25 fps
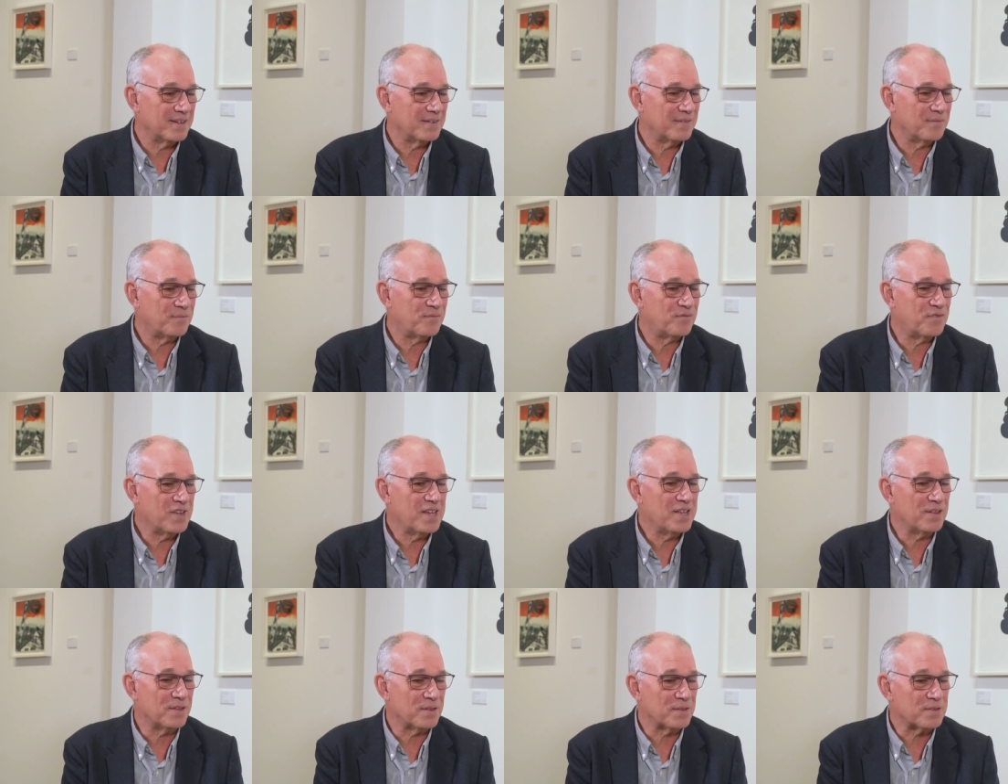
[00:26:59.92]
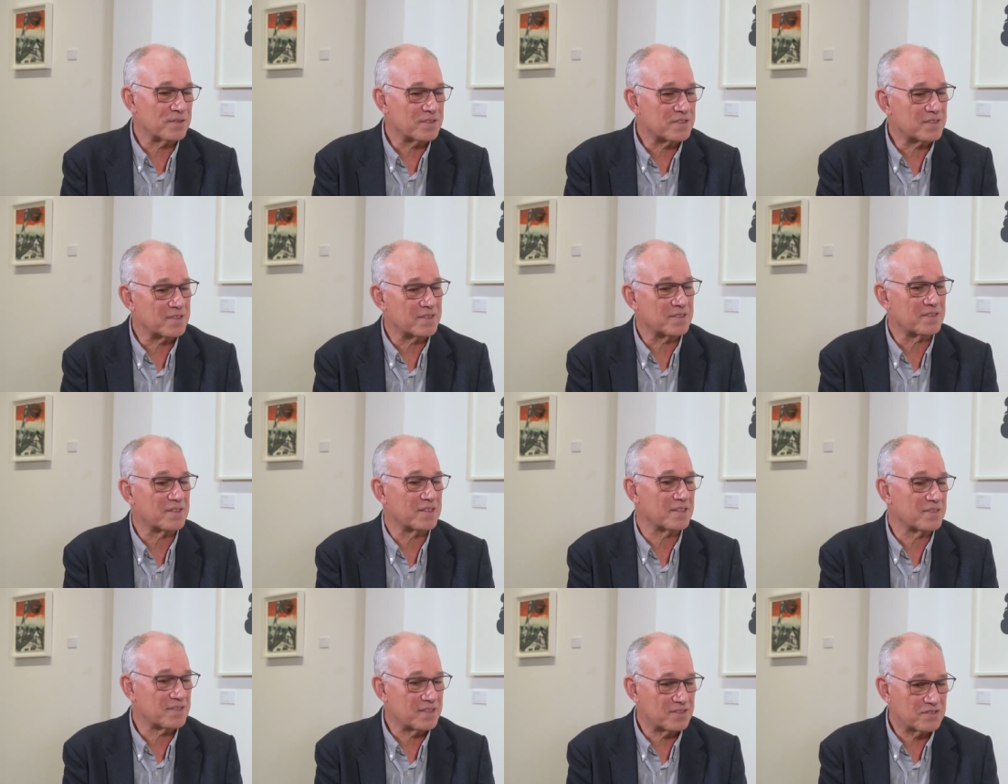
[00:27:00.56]
feels,
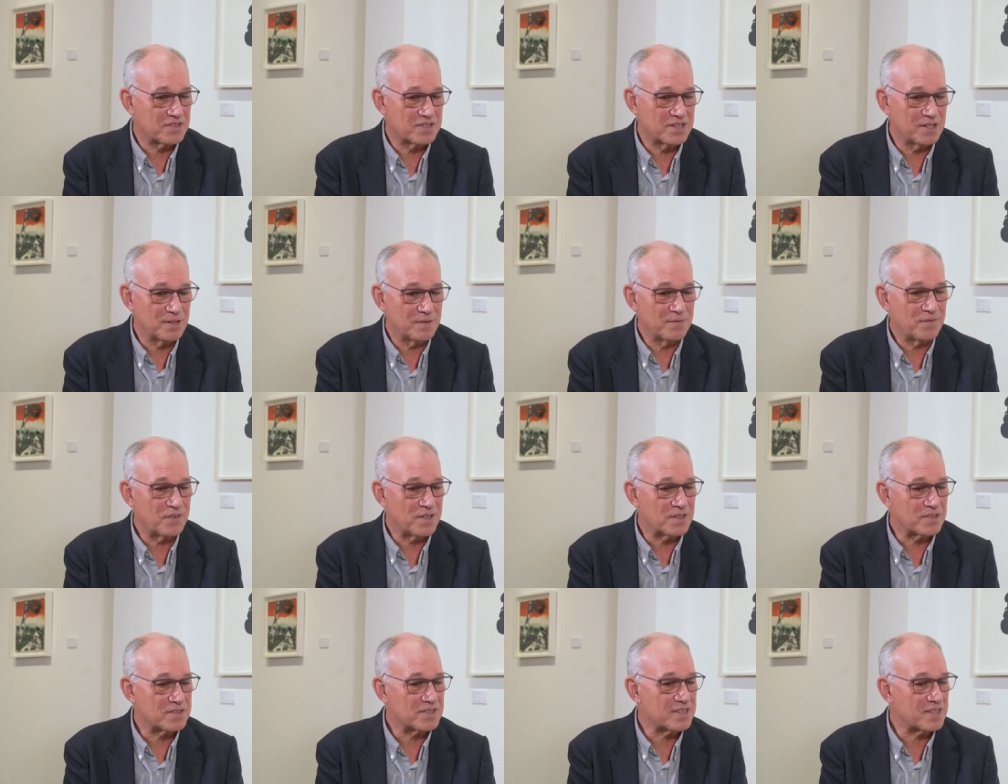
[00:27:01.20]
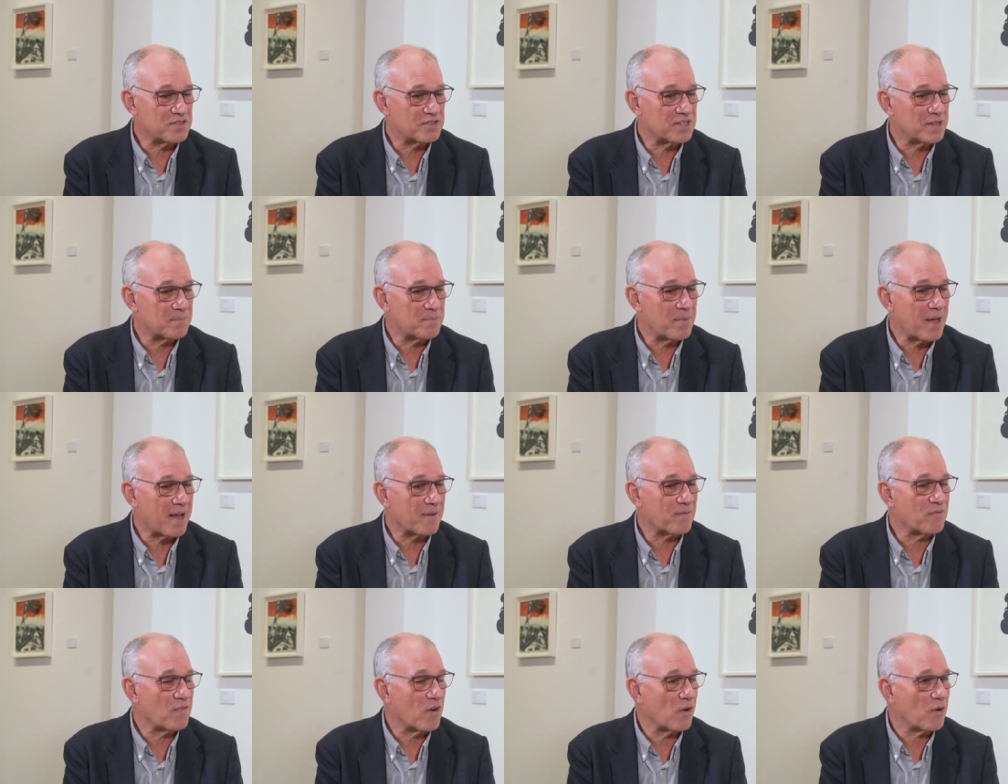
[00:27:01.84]
as it still feels, listening
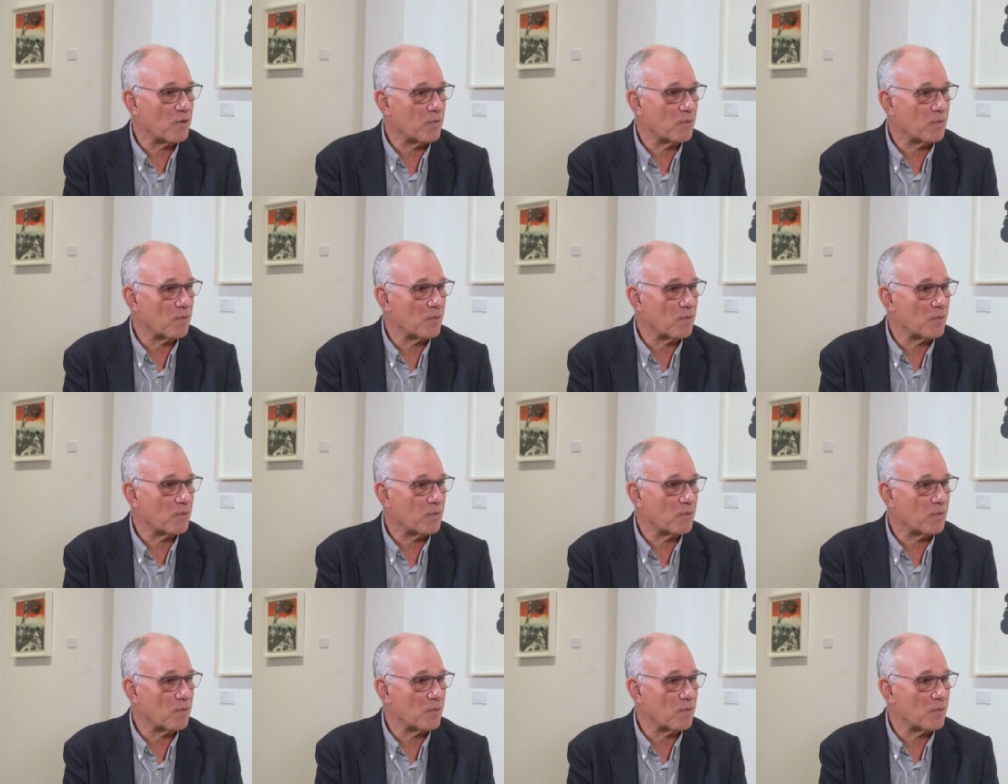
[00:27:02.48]
back, very